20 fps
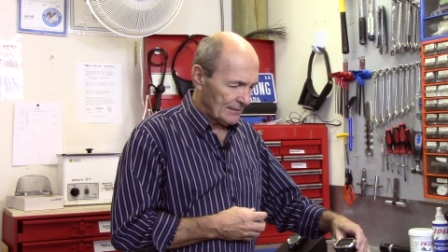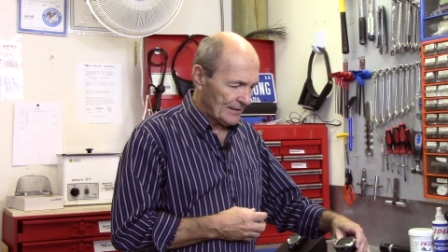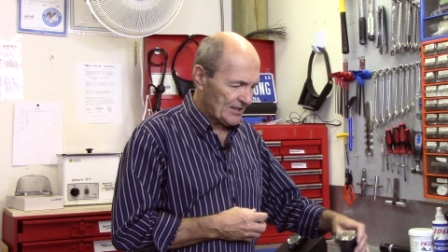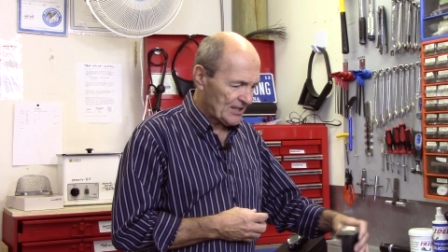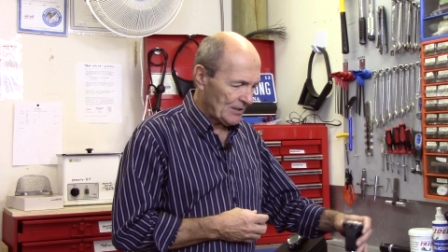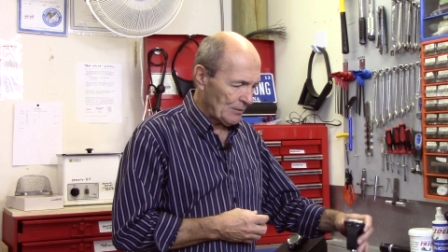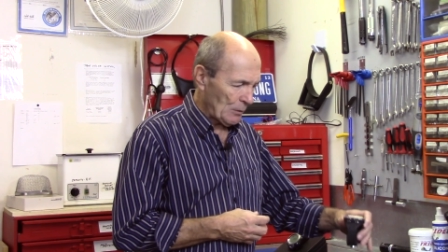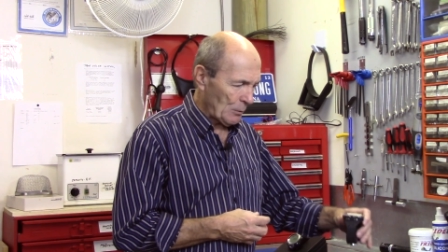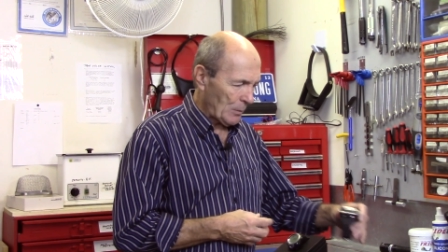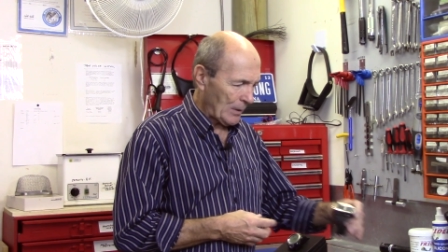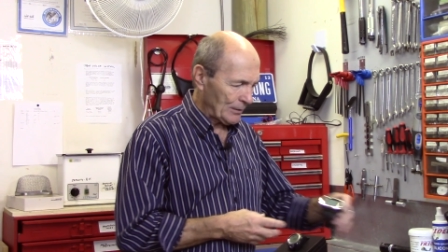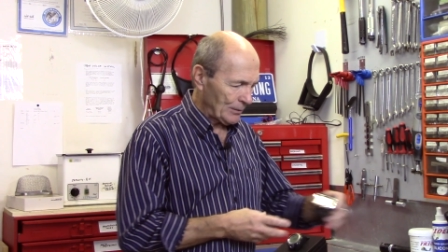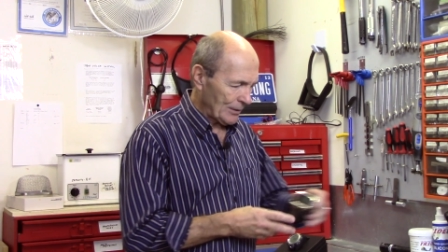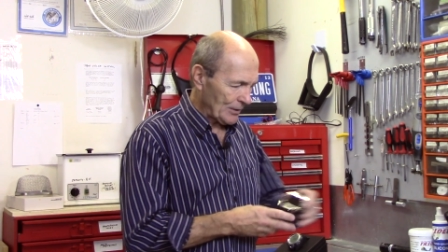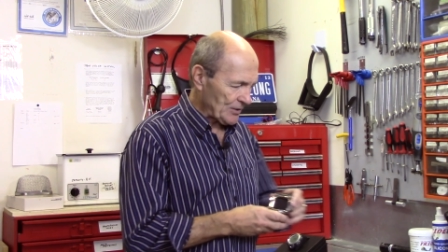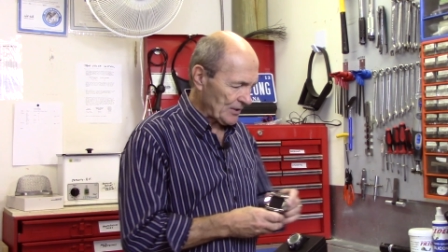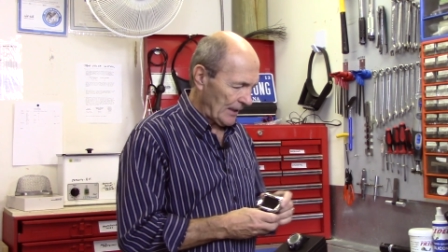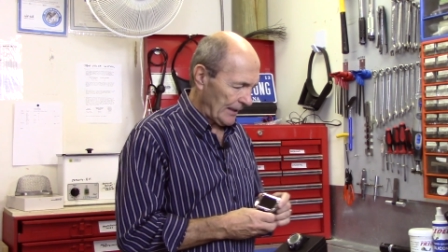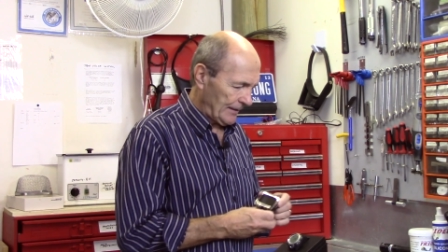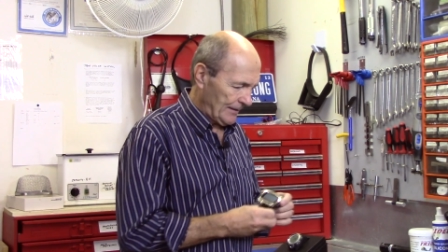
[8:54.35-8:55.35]
Let's see what one
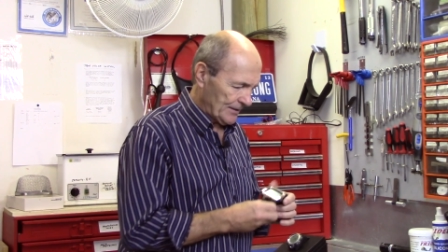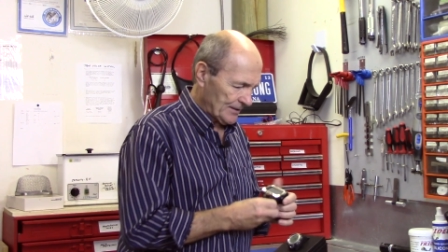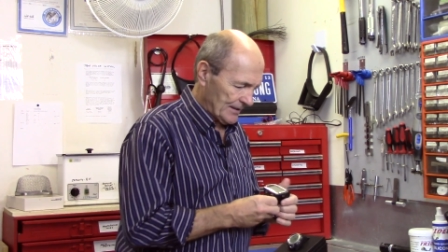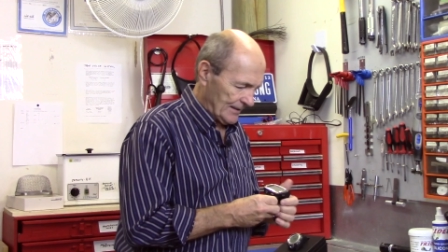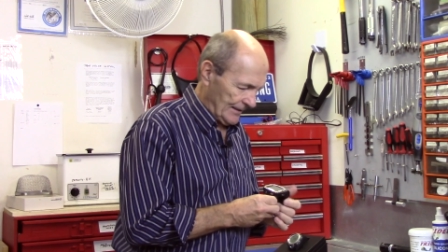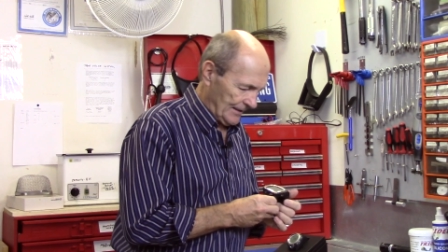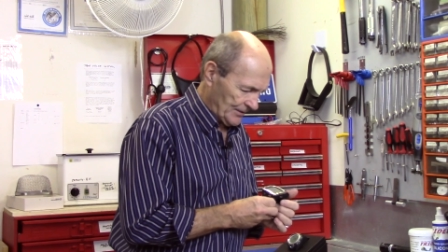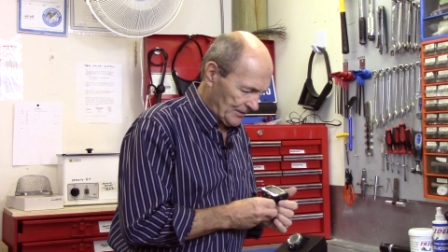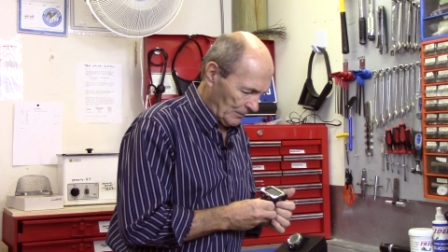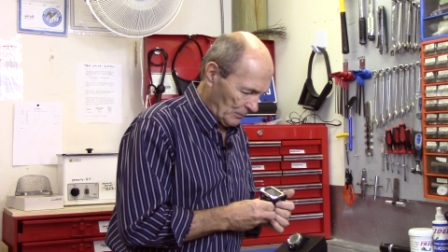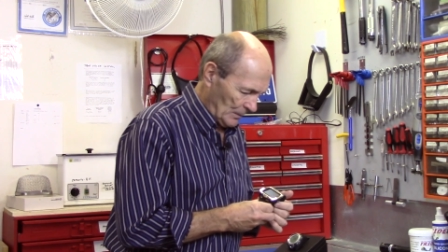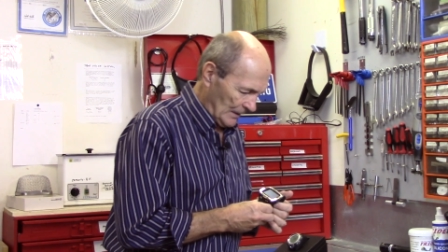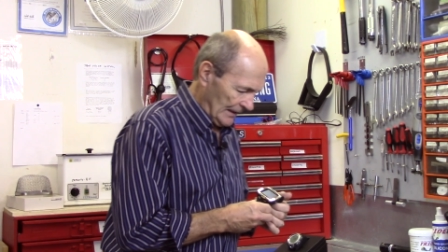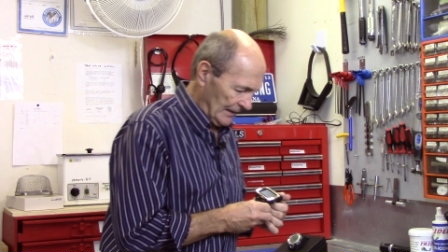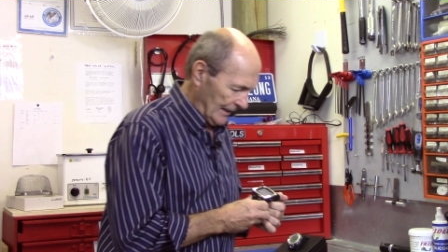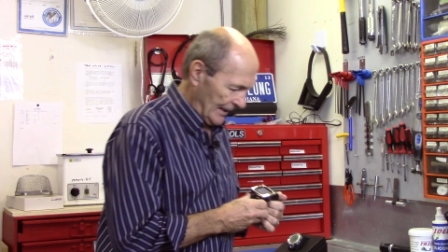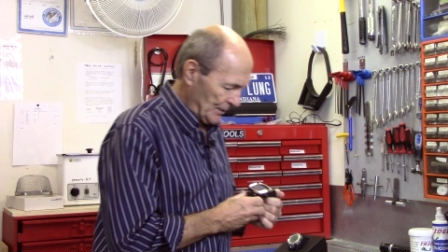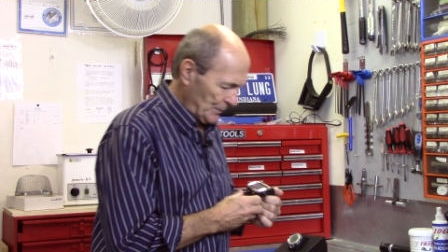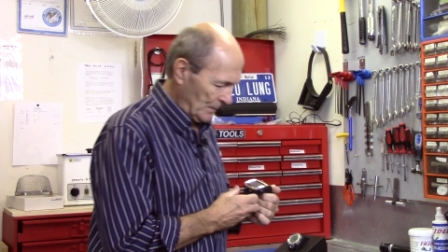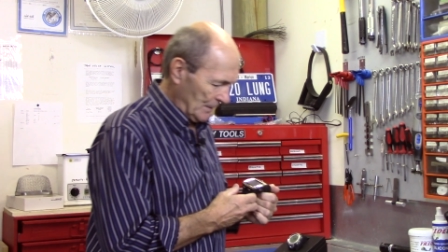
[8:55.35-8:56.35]
looks like. Here's a, here's a
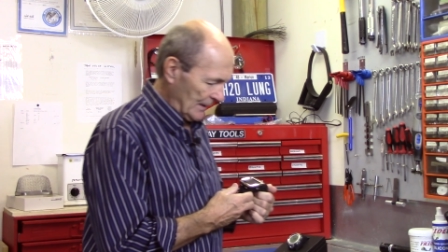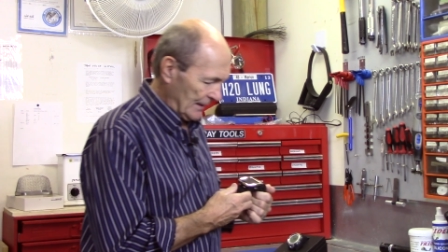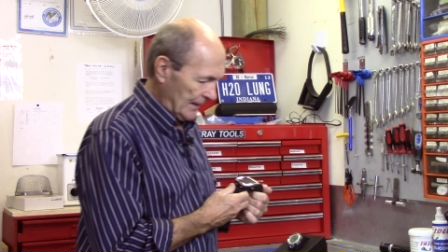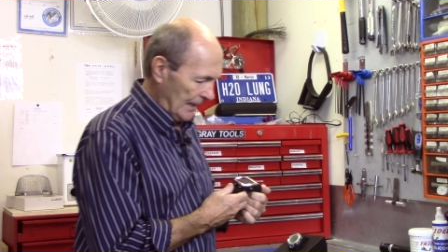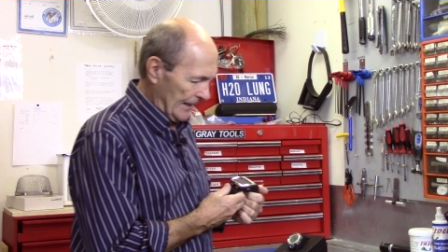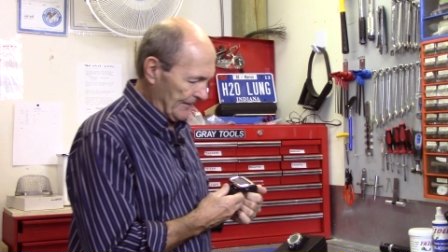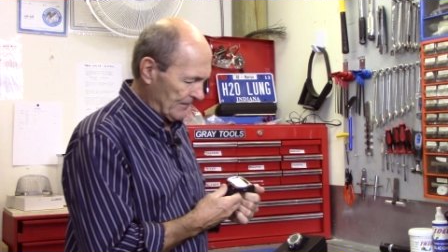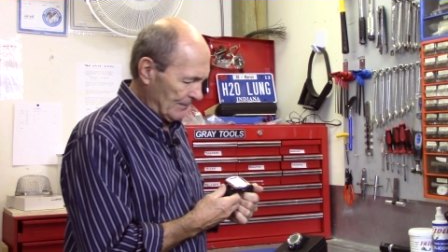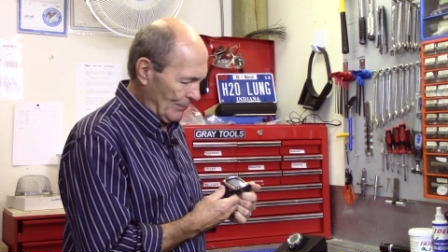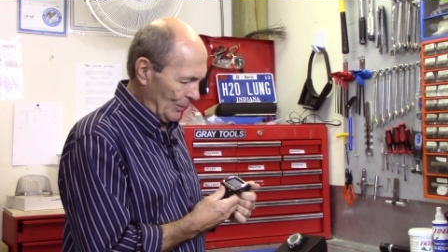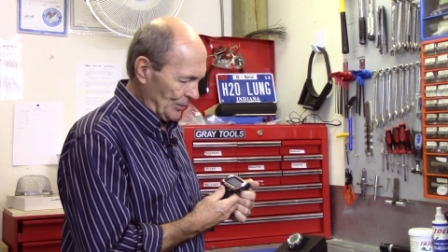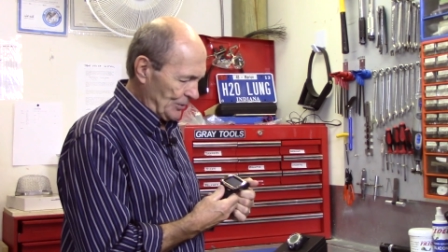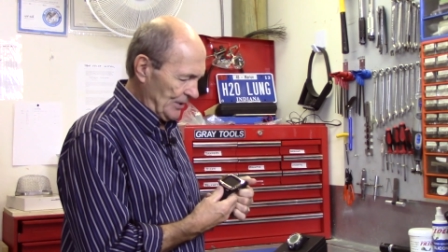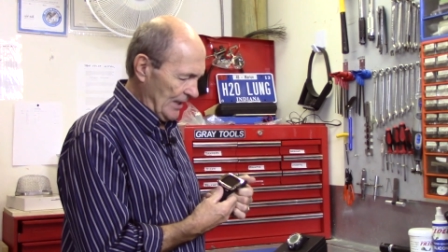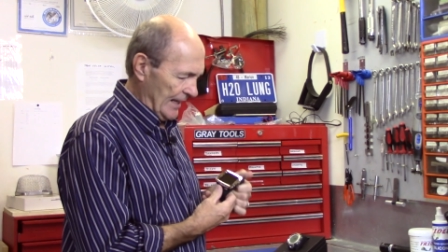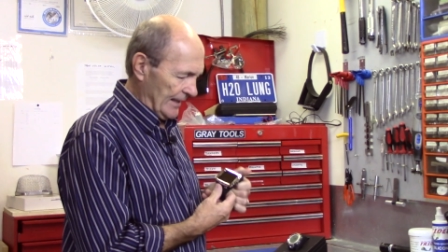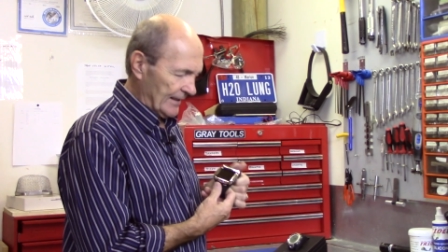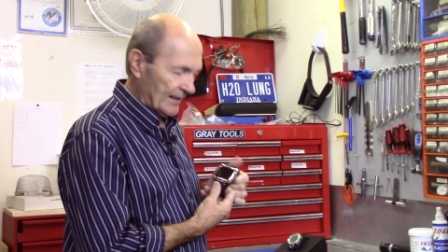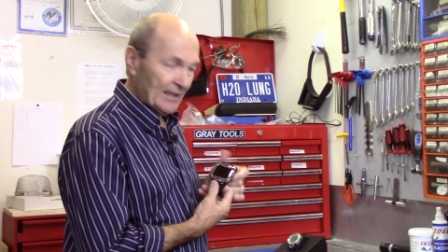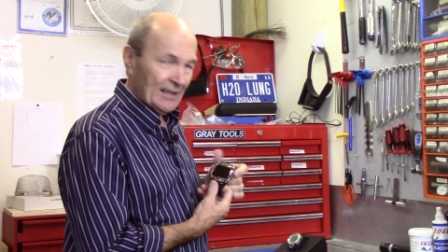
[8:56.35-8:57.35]
really nice one, a game from
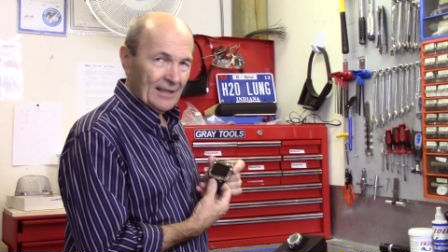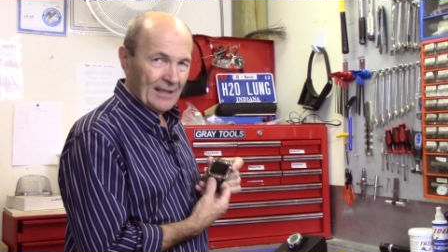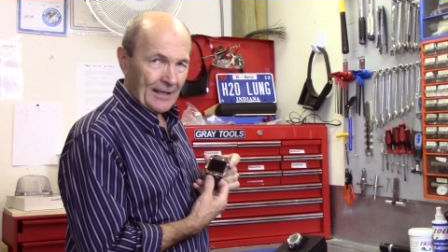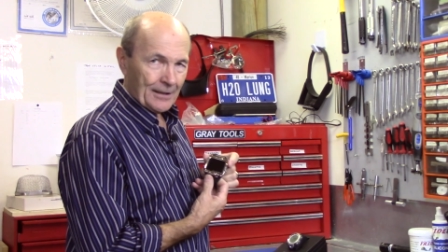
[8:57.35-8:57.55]
Oceanic.